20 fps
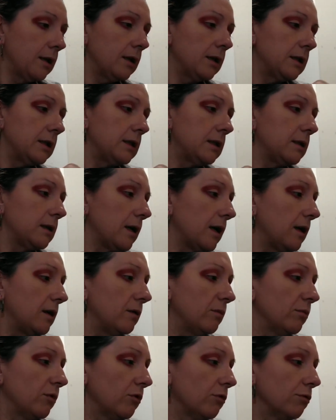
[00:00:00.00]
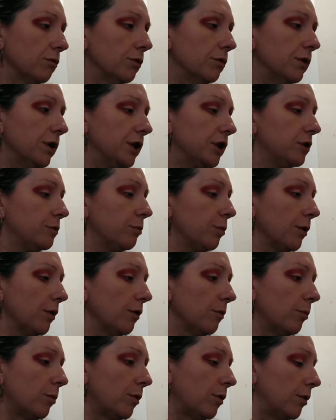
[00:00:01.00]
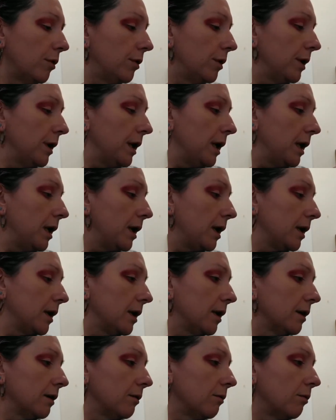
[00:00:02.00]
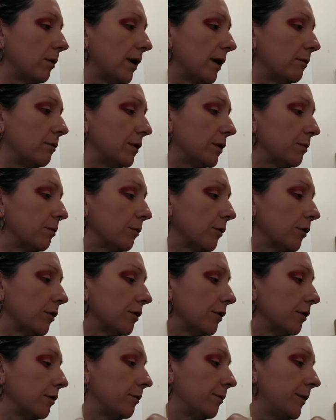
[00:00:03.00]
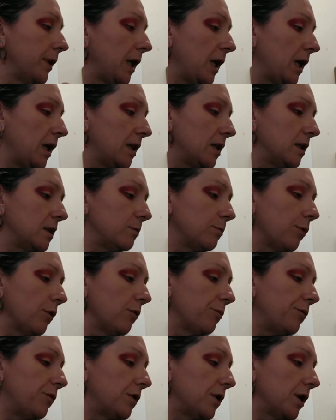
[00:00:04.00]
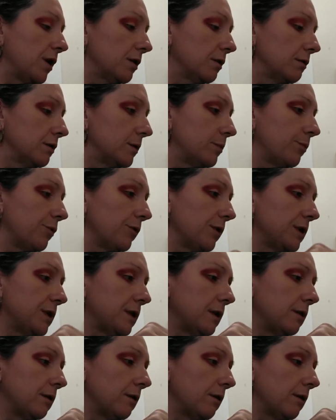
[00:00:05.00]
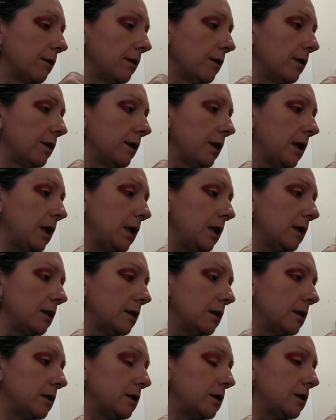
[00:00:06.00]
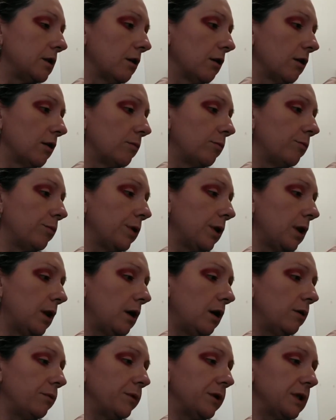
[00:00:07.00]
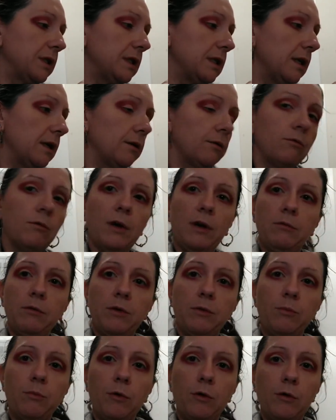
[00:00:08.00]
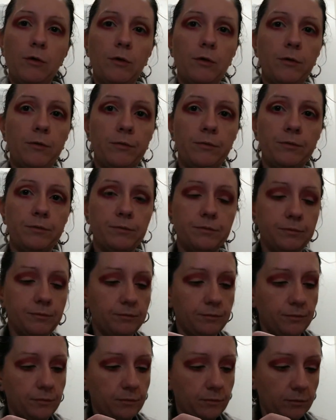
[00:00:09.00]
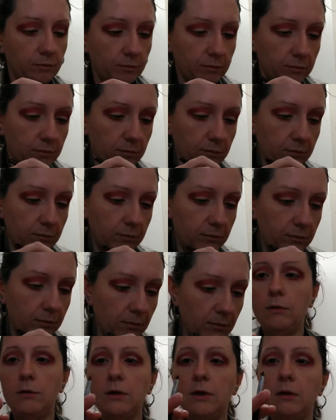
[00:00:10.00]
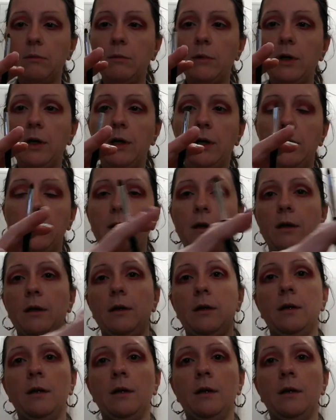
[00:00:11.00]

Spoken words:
this kind of maroonish purple. Get Away with Murder. This purple color is Prisoner. This dark plum is Get Away with Murder. I'm using my